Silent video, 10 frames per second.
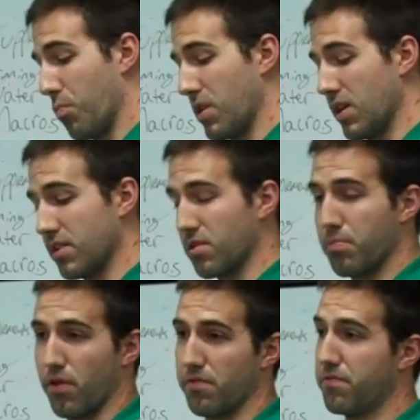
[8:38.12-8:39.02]
we need it to
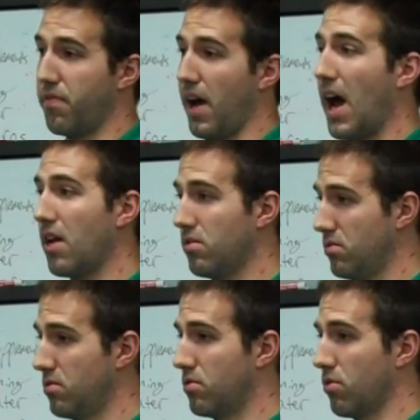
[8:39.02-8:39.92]
burn fat,
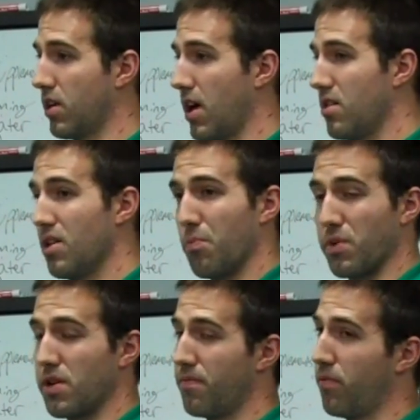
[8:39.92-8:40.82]
okay?
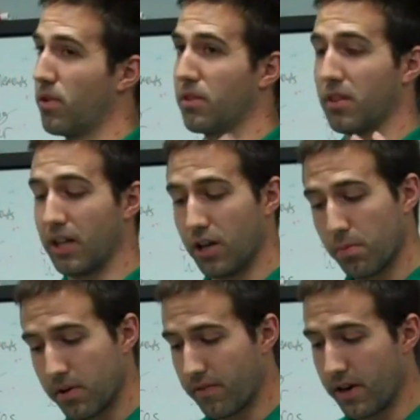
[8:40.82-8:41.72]
We need it for a
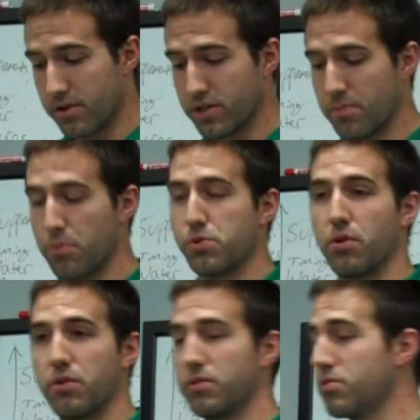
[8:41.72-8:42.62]
little bit of energy, but we
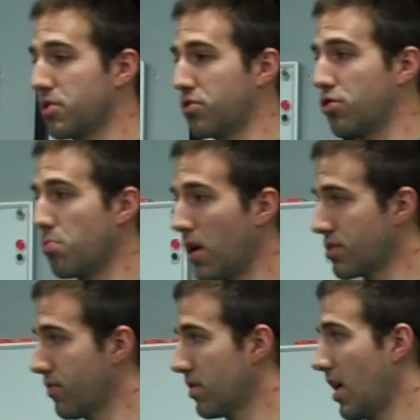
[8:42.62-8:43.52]
don't want to use it too
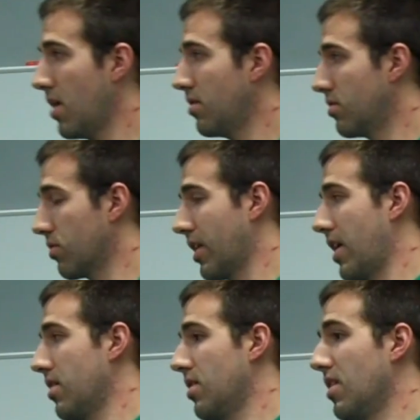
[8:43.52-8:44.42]
much for that,
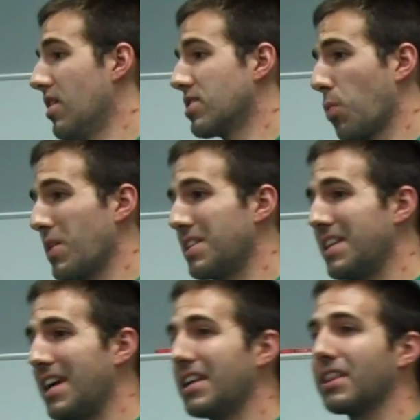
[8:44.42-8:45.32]
okay? So we
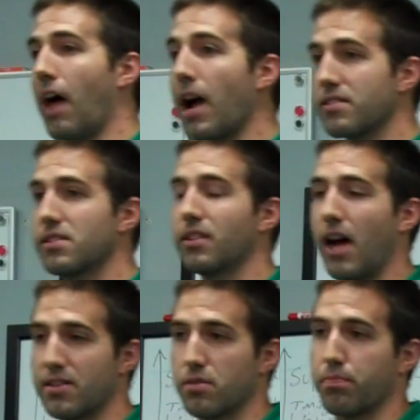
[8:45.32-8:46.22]
need lots and
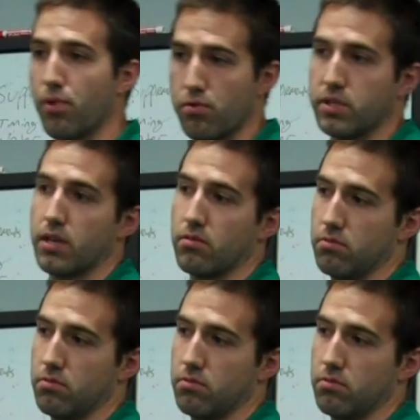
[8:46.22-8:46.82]
lots of protein,